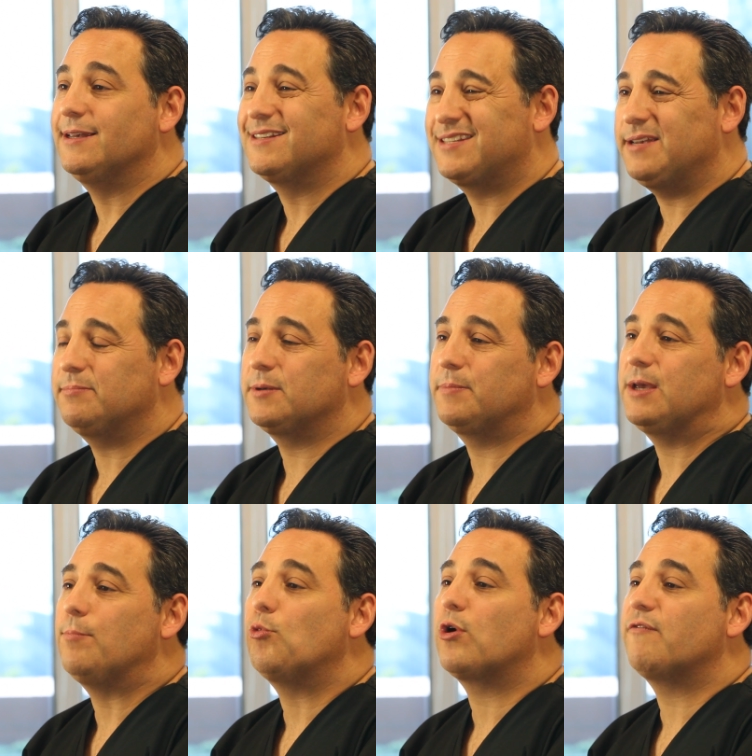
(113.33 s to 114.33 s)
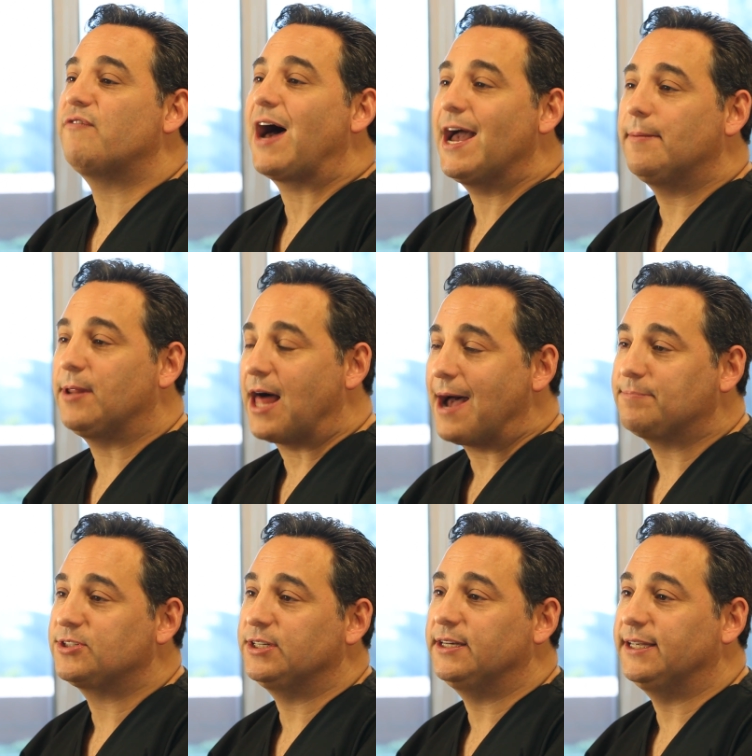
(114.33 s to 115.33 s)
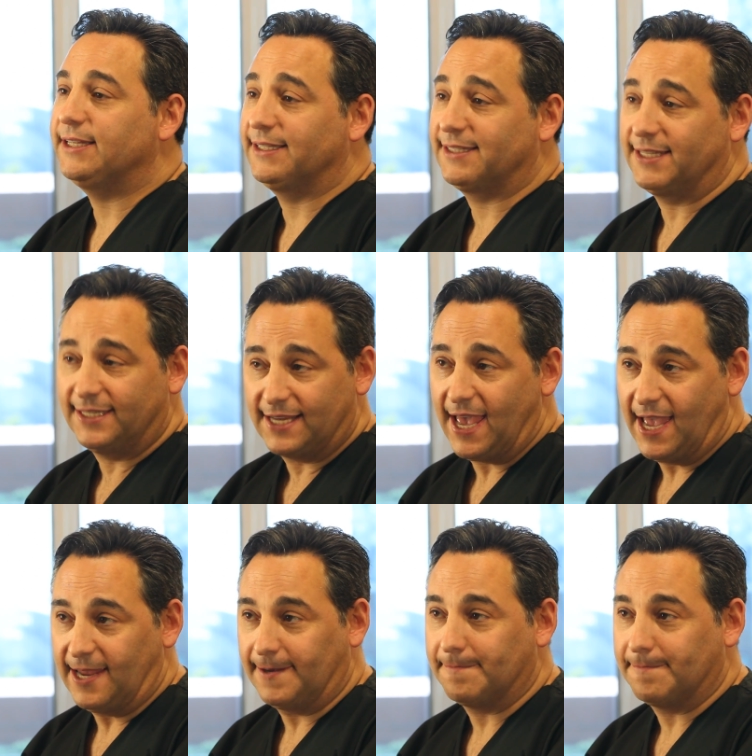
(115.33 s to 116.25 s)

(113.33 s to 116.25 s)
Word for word: seem to be a more viable option today.